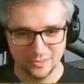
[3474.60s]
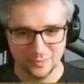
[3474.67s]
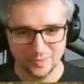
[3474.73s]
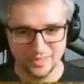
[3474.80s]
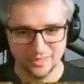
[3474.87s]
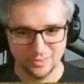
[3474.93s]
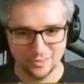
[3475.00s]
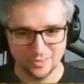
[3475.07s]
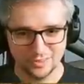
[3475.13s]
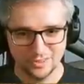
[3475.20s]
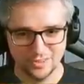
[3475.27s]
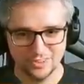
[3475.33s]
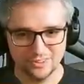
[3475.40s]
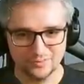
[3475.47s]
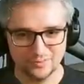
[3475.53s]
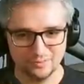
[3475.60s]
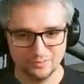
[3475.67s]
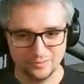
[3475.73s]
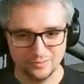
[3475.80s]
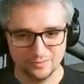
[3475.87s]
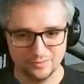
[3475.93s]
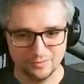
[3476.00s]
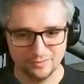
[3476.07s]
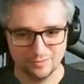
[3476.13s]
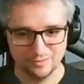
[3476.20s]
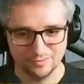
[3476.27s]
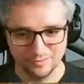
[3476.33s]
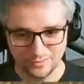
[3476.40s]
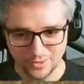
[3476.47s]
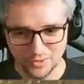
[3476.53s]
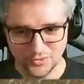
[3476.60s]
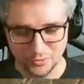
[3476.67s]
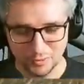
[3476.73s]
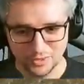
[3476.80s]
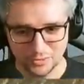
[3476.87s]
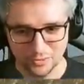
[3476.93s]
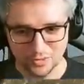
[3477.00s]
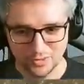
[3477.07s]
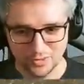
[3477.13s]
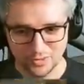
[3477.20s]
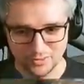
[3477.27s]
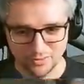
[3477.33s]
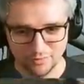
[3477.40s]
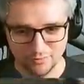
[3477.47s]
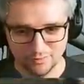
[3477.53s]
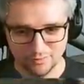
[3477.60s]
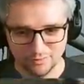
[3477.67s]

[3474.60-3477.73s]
We are gonna not speedrun this.